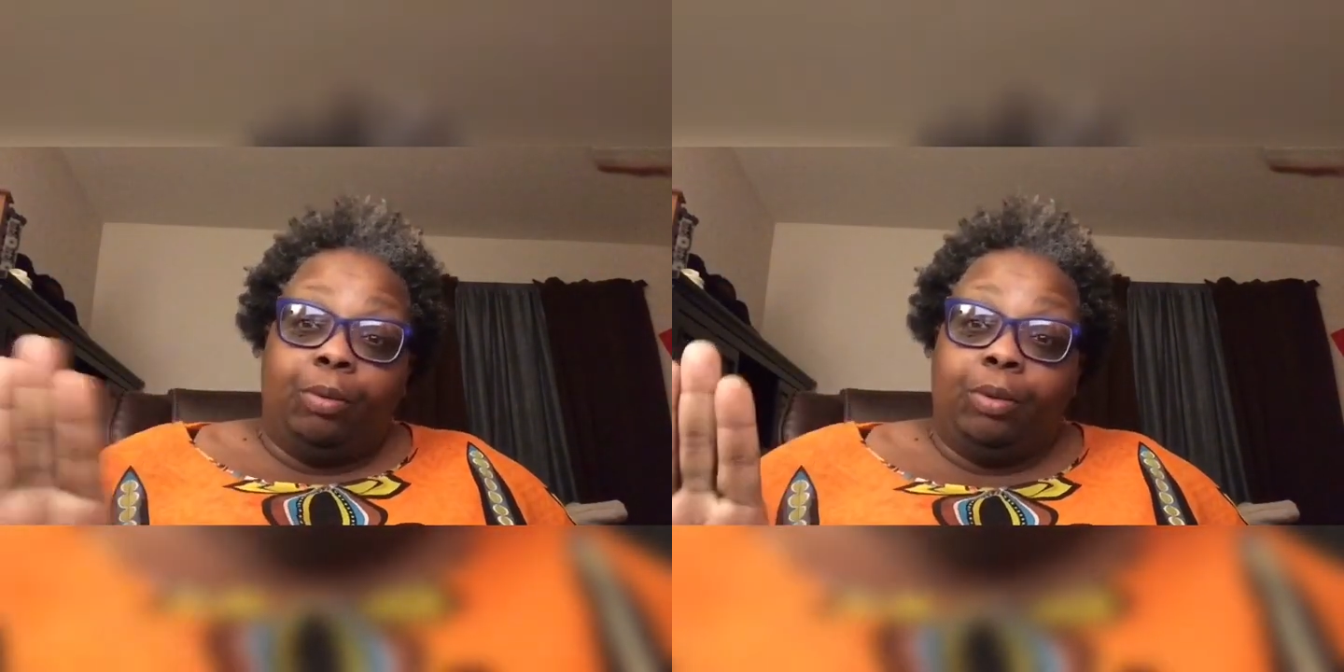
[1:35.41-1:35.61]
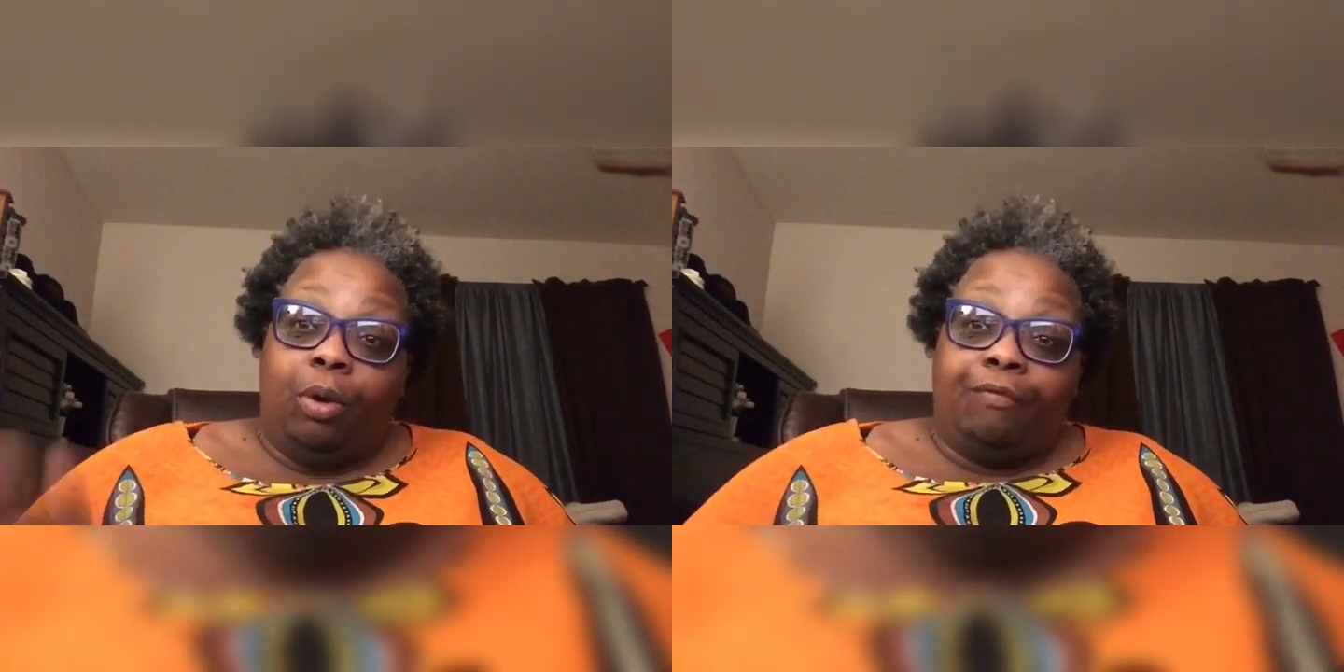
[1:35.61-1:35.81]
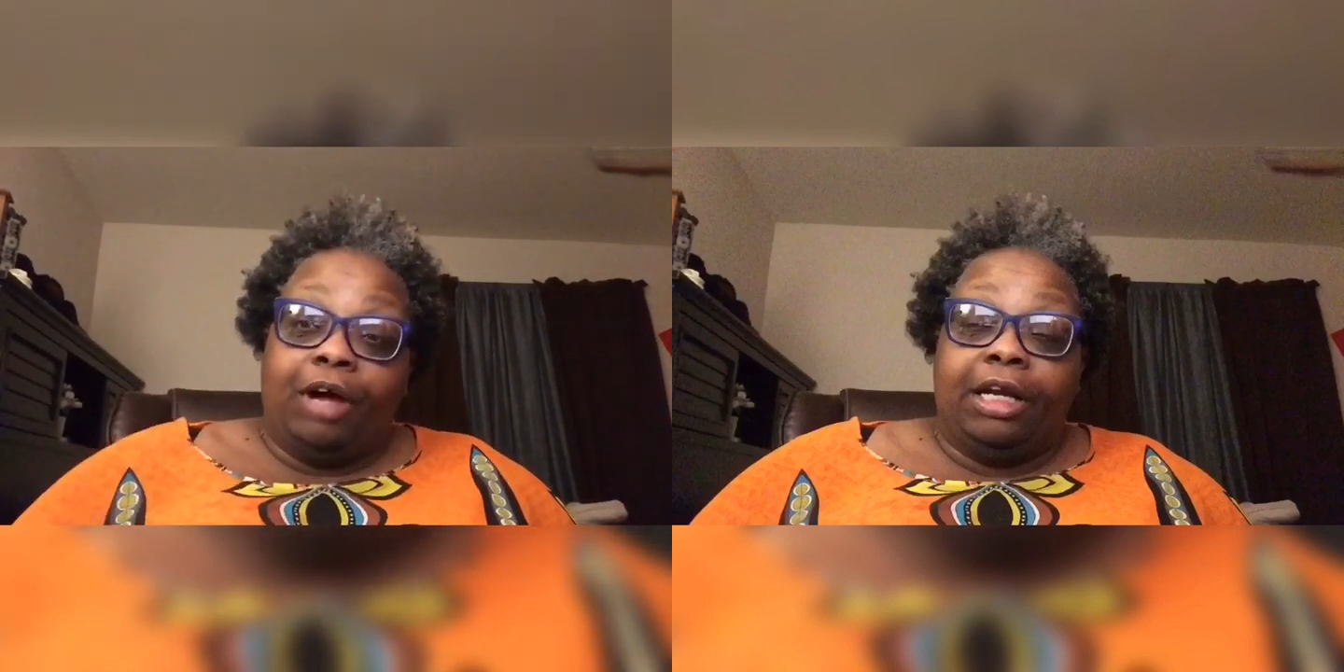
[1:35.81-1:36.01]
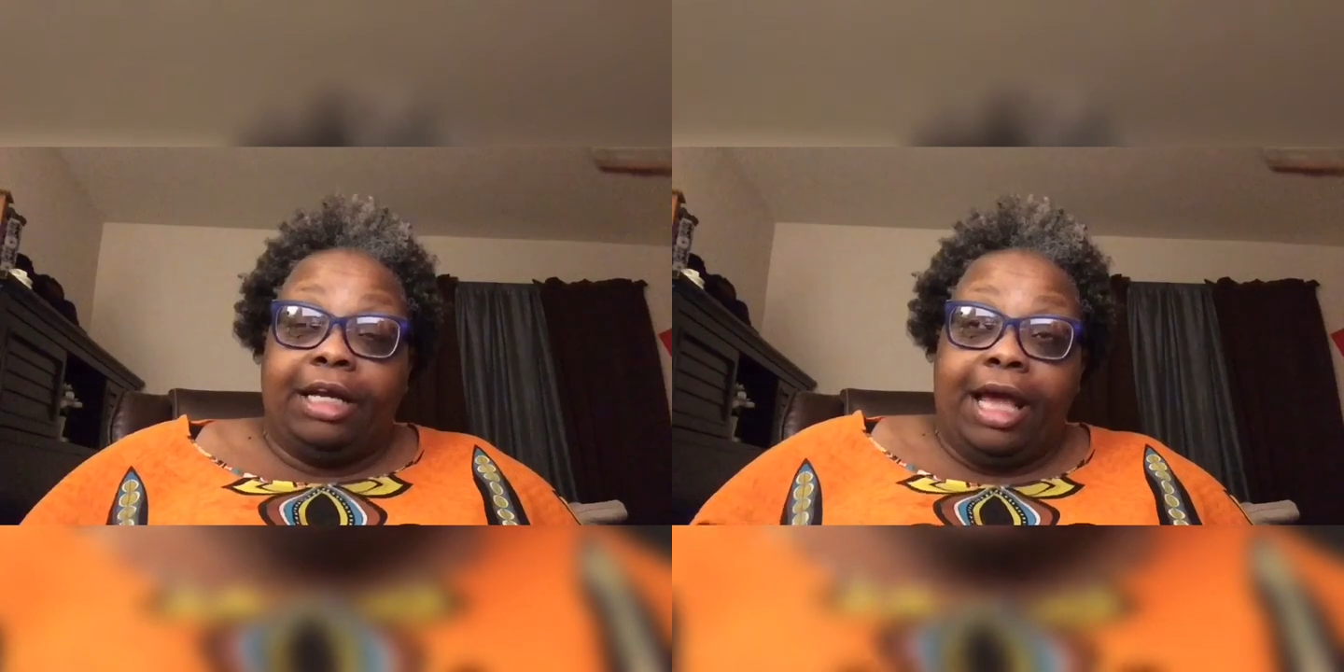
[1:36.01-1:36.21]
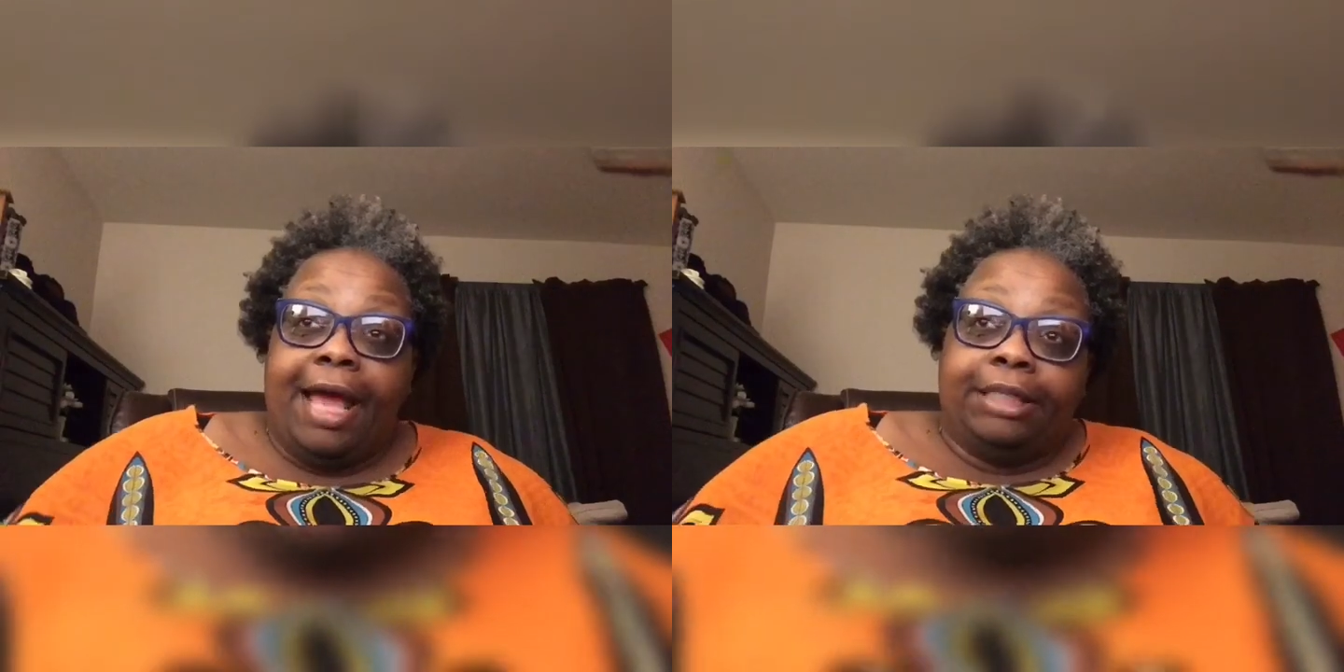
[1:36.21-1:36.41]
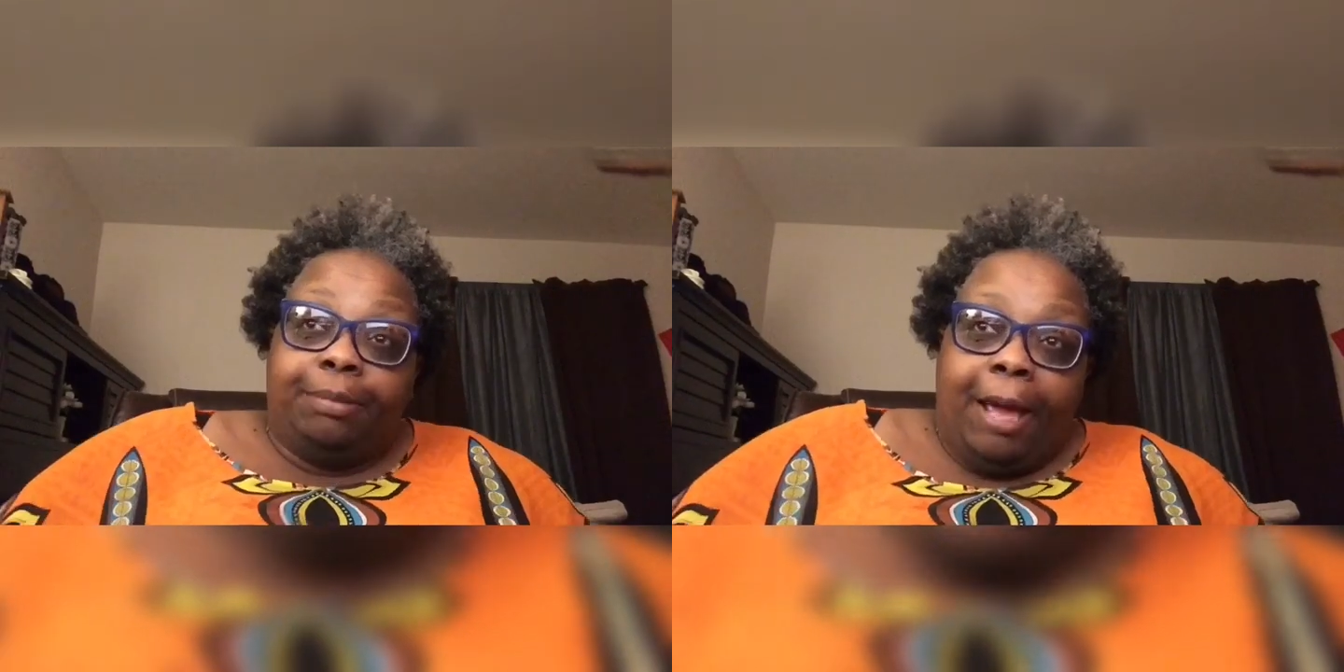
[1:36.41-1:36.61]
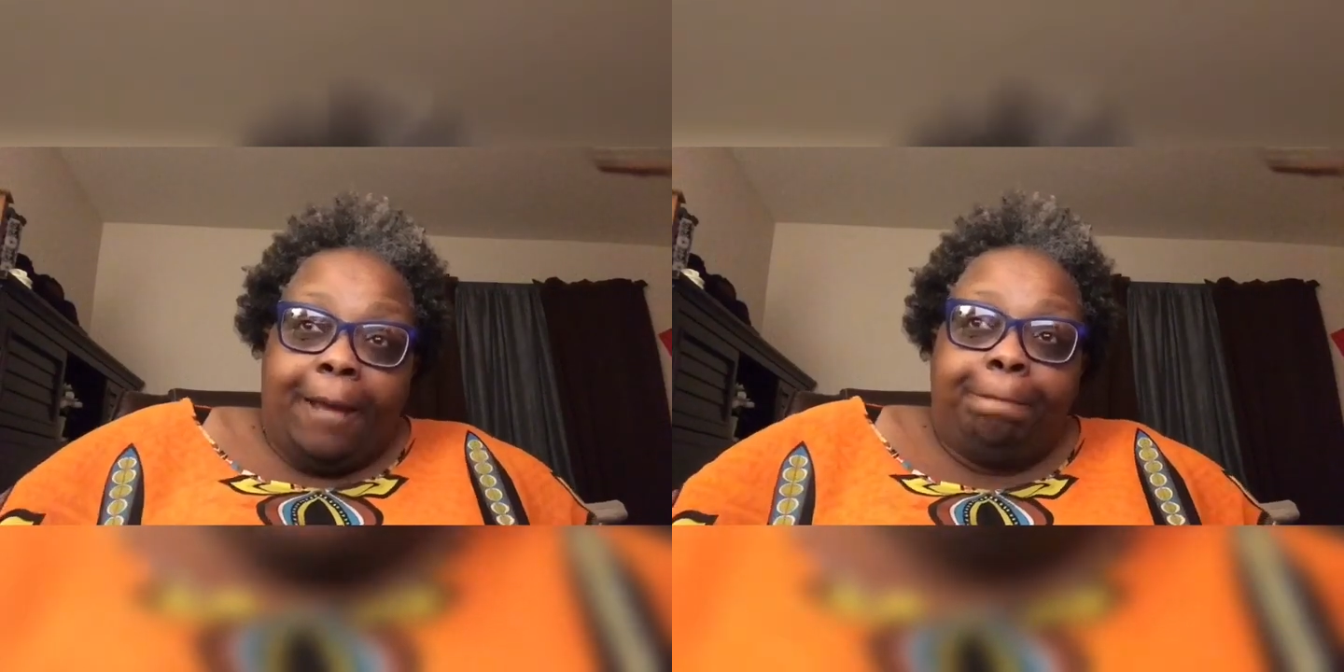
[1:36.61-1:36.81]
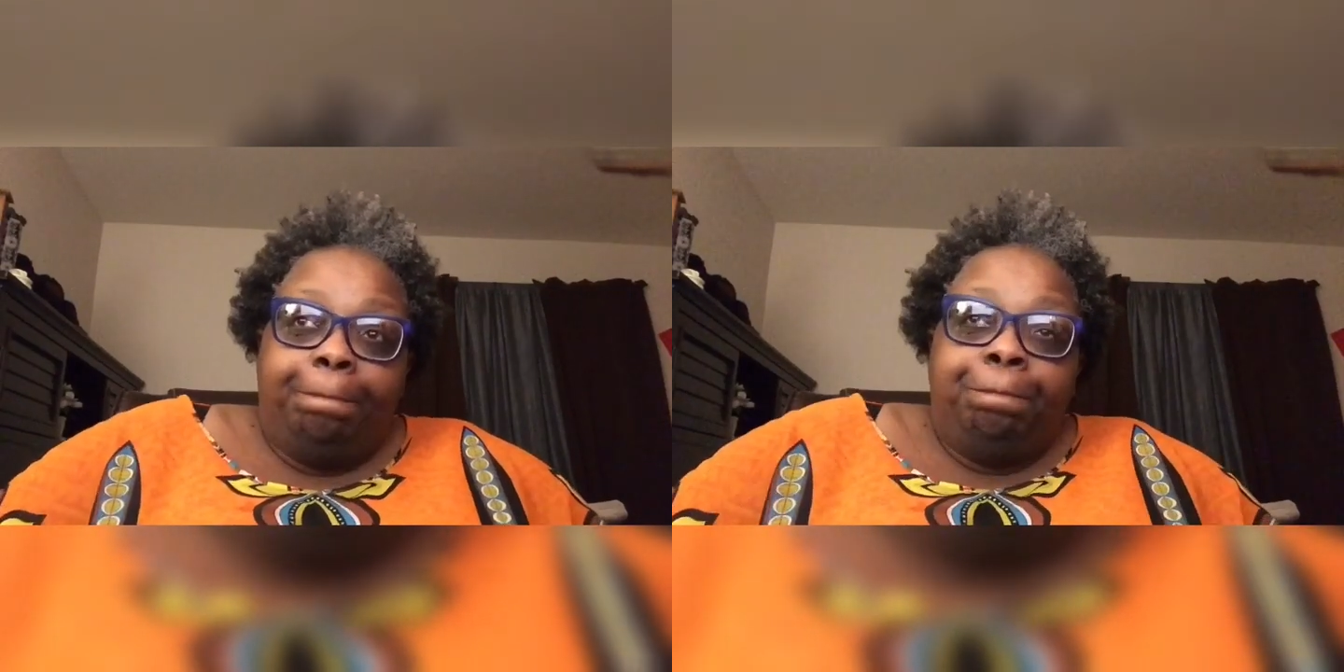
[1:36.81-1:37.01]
but we won't follow their ass back.